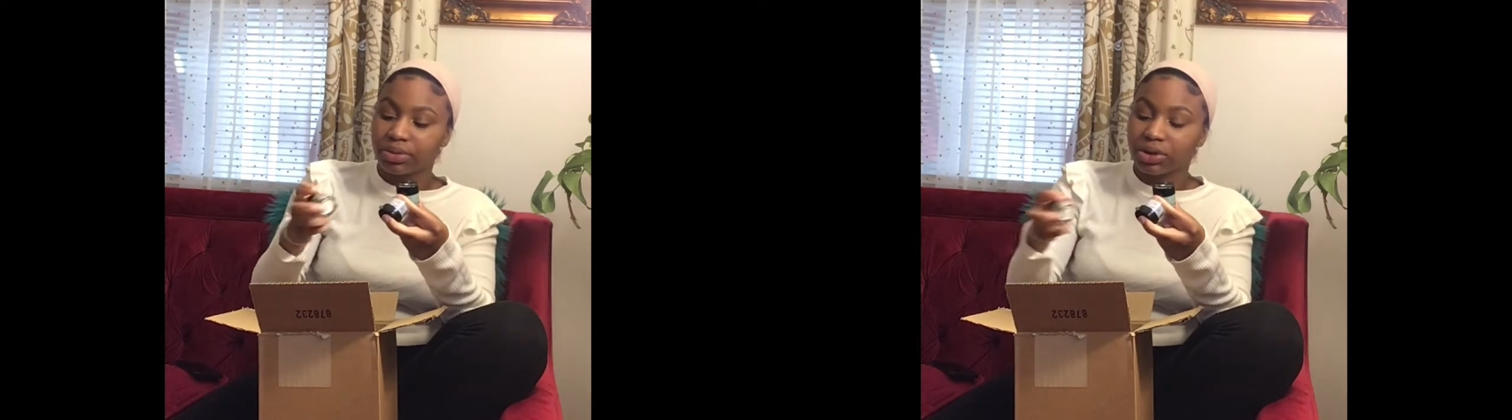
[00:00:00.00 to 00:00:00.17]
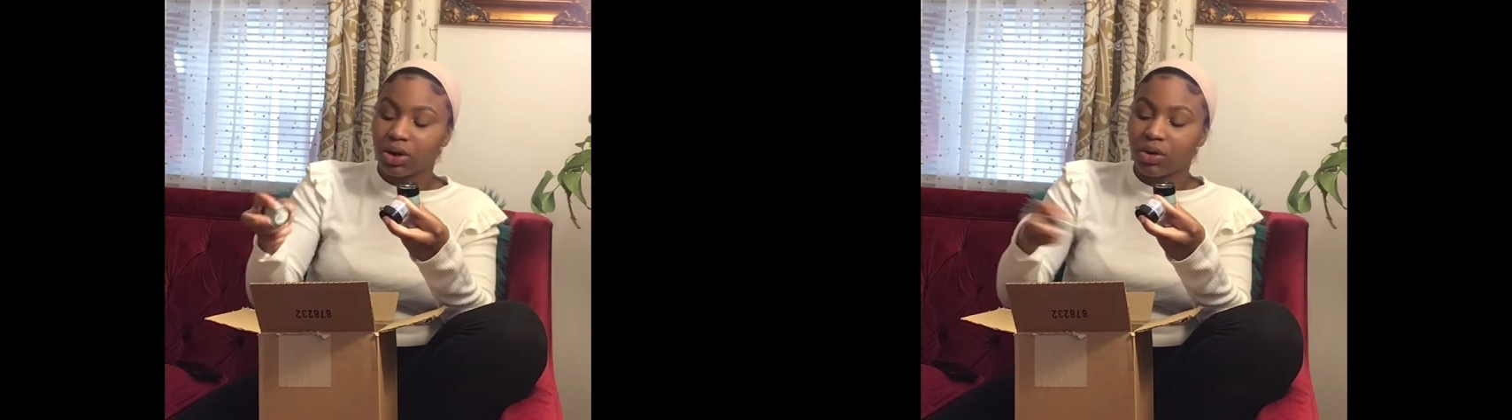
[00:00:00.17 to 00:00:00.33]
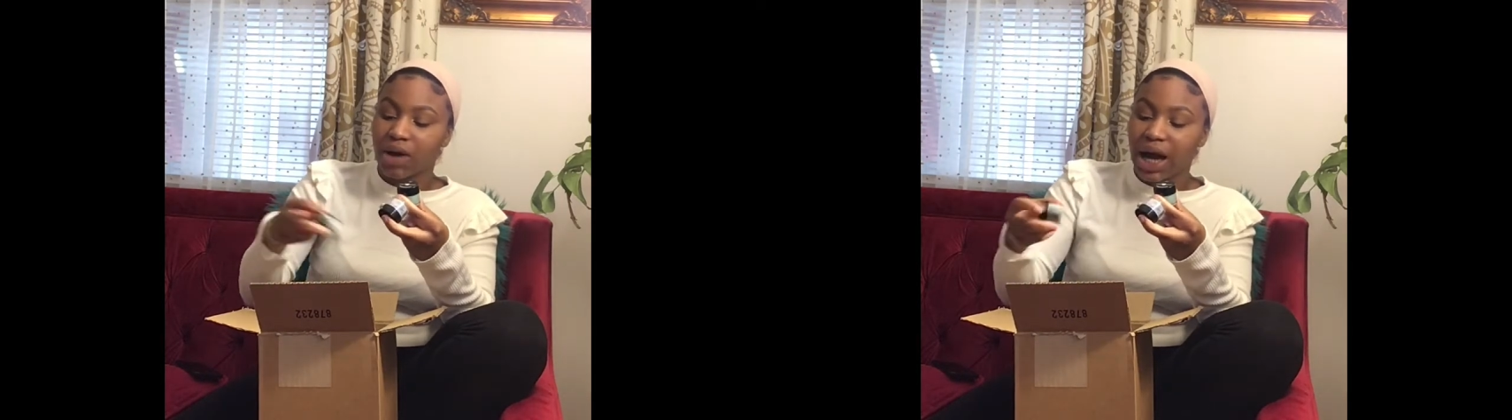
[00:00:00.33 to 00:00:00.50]

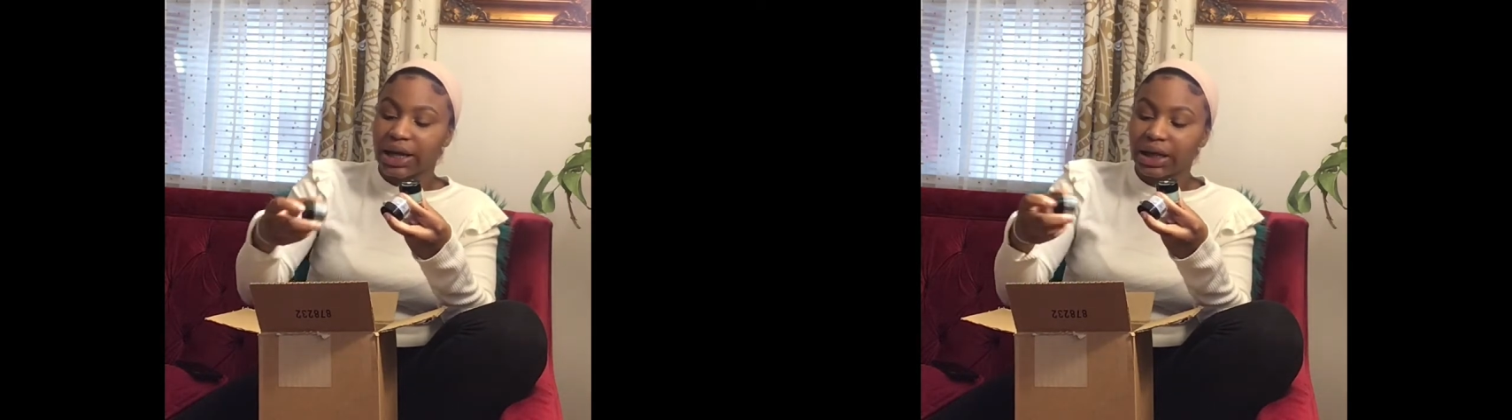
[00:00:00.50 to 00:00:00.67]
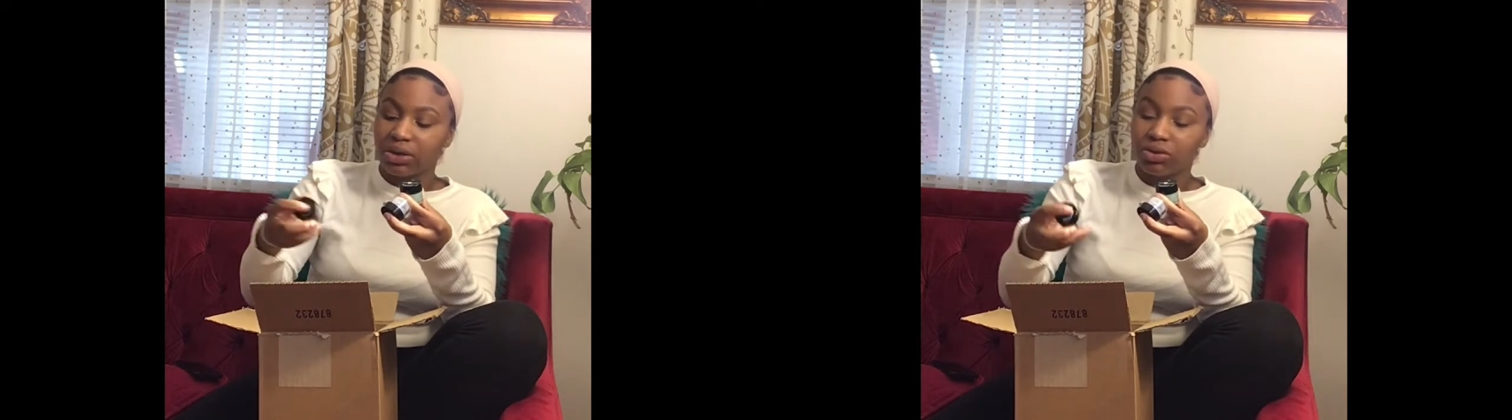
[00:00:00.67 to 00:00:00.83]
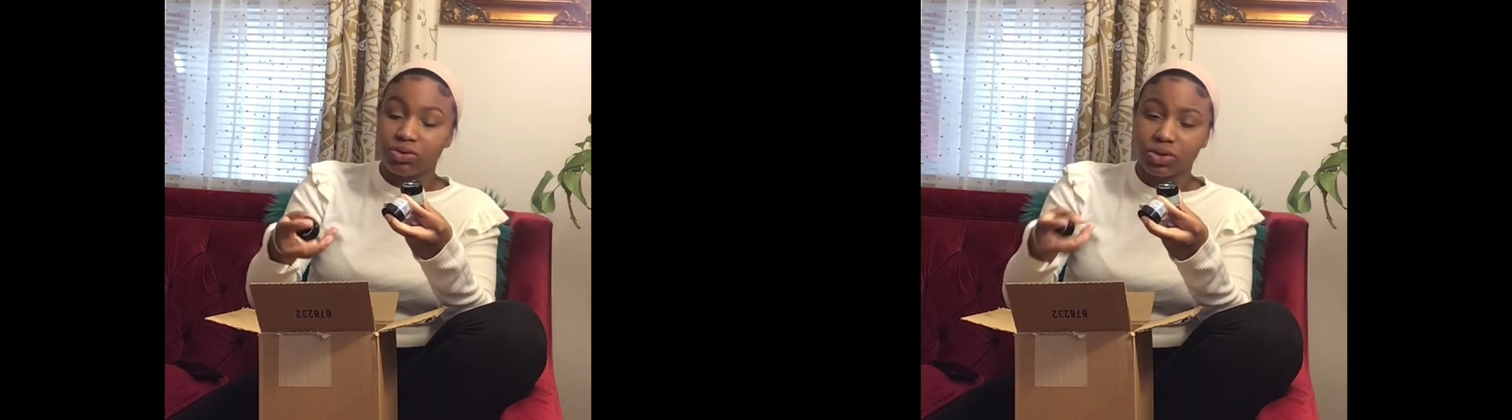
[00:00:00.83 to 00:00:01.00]
so I
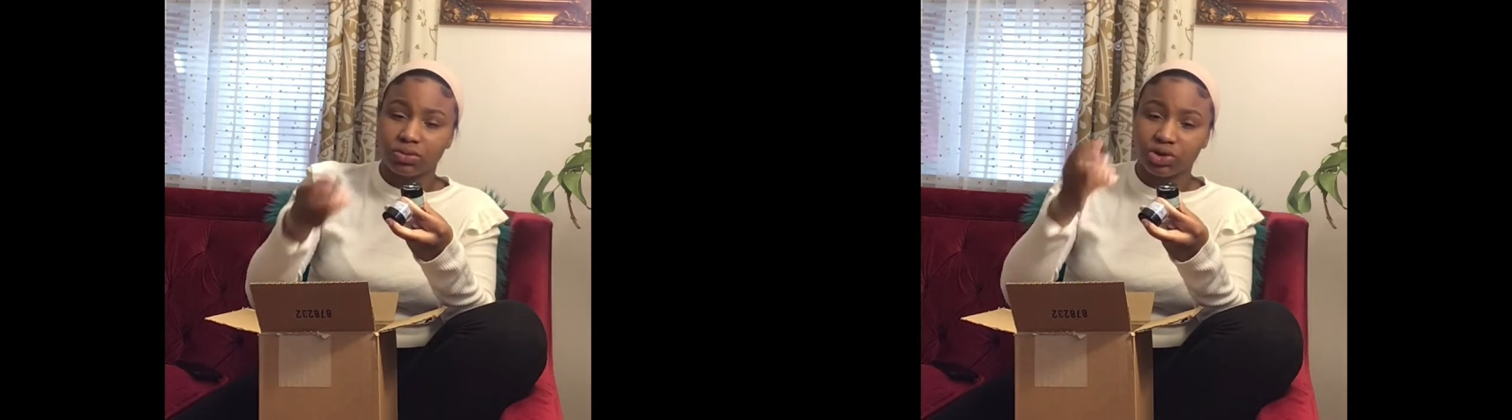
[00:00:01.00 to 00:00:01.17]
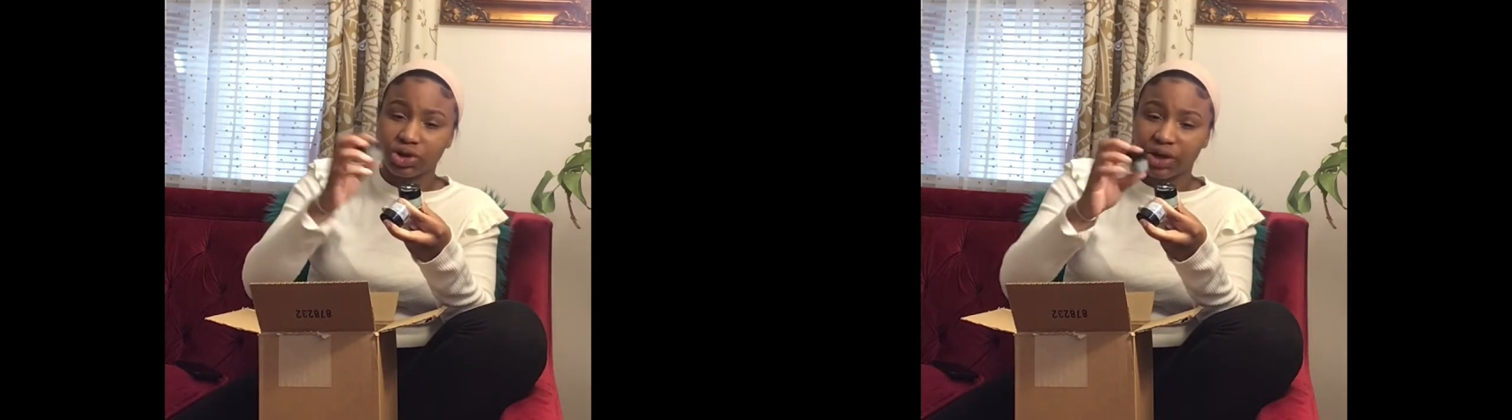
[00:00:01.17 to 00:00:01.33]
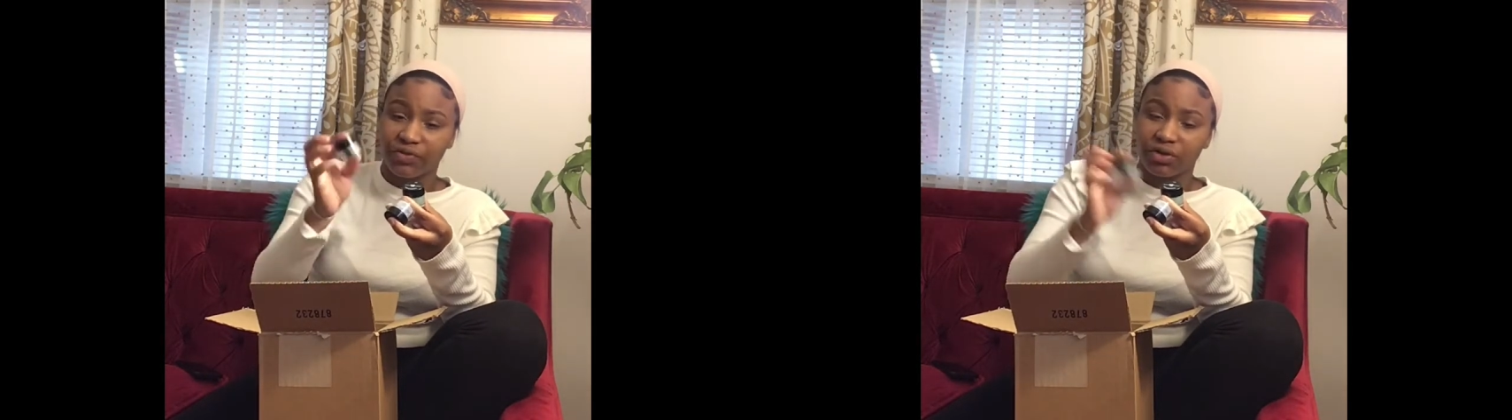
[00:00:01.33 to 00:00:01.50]
can use them
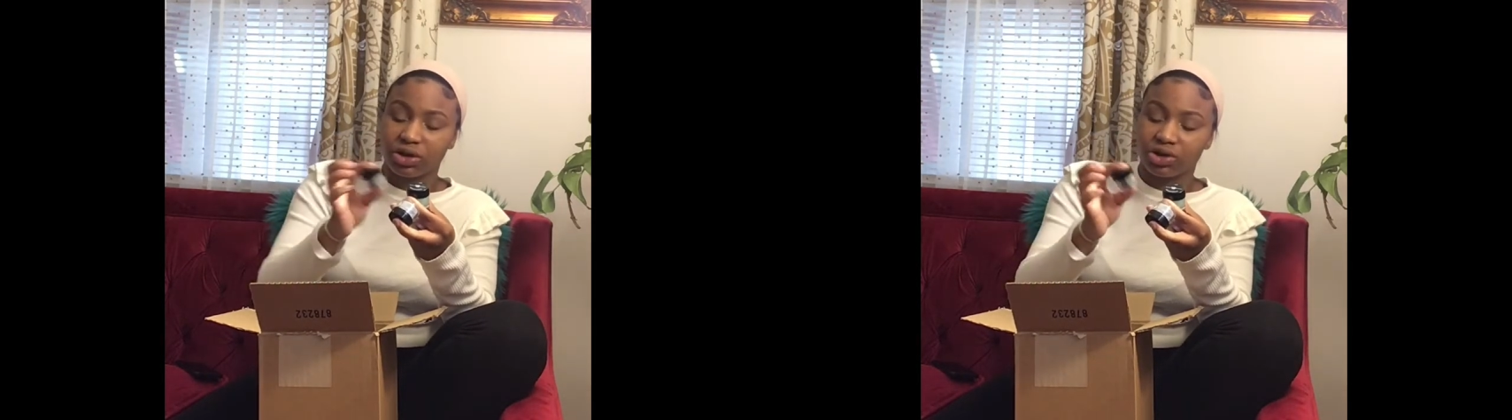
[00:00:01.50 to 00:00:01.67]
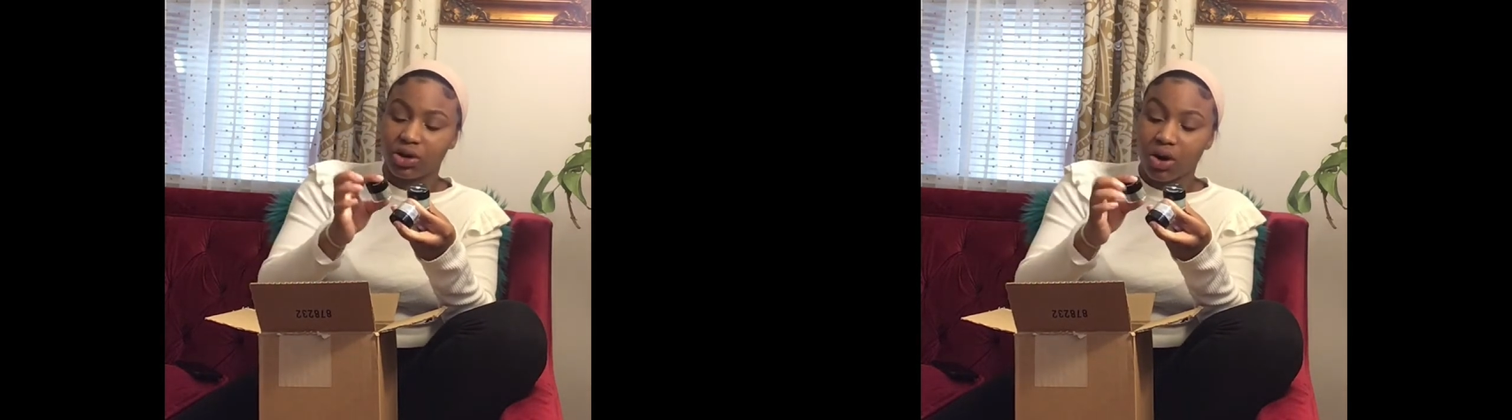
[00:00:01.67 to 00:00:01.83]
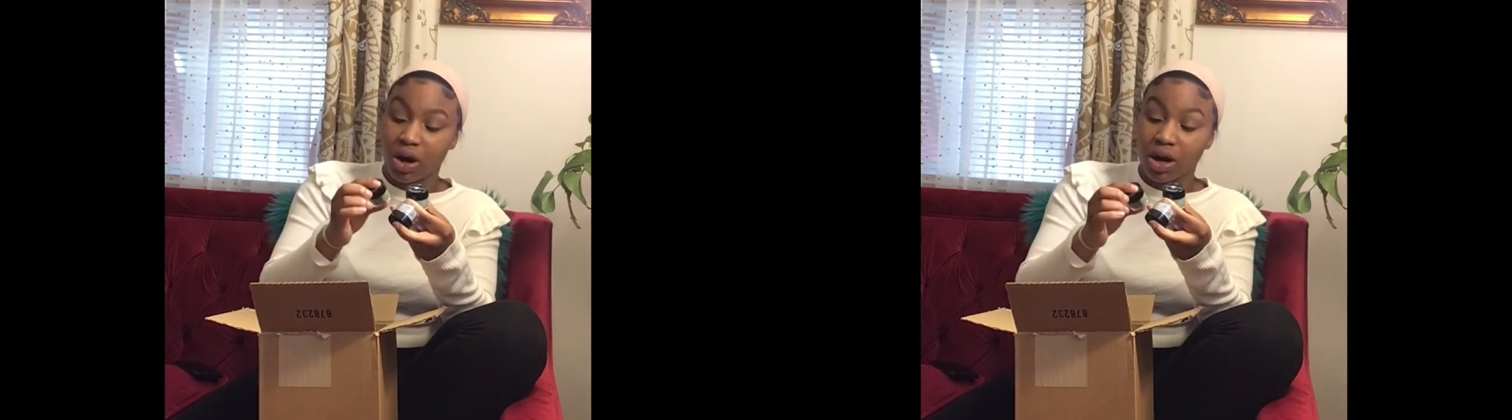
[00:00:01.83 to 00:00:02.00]
straight from the
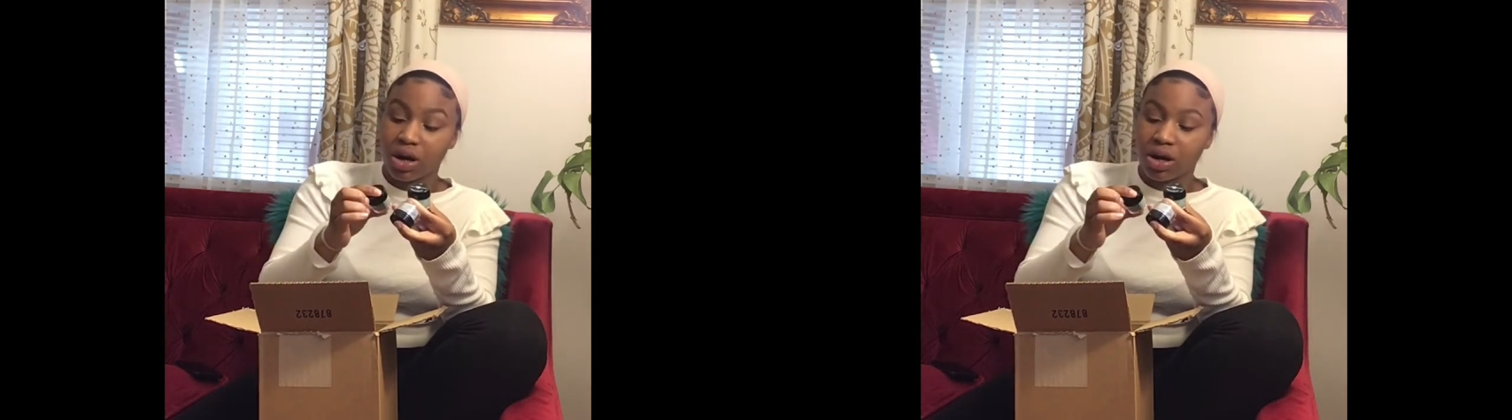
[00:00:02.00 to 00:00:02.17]
jar.